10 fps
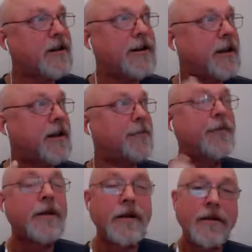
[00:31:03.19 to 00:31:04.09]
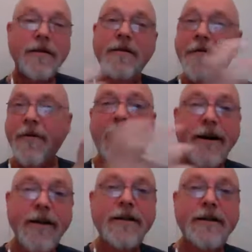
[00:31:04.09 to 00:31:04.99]
going to keep
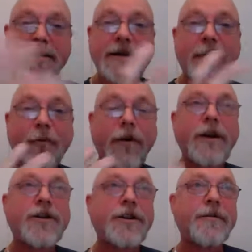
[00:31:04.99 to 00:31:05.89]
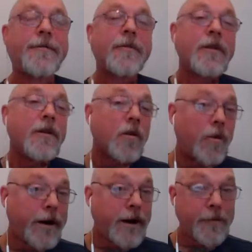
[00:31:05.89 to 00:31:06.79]
dividing this separation.
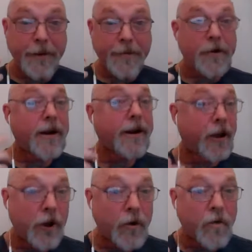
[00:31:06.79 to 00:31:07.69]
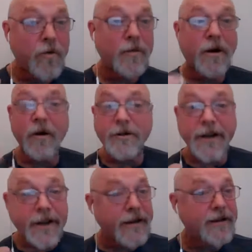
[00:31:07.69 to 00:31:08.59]
We need people like you,
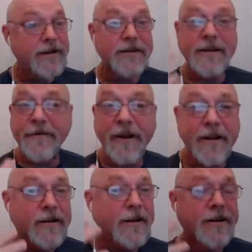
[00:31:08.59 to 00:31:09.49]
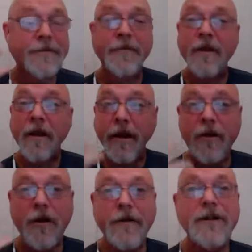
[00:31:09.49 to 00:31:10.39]
RJ, and Sivan,
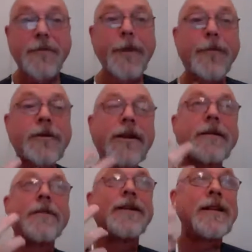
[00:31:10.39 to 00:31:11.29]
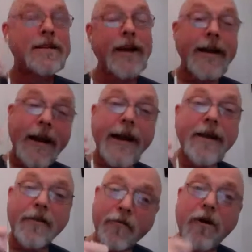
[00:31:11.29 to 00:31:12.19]
and all these people to say, hey,
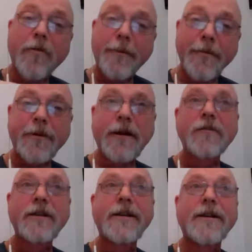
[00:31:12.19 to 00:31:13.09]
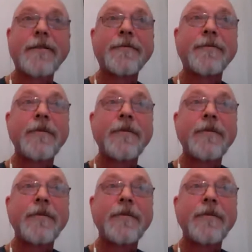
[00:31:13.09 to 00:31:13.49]
there are people out there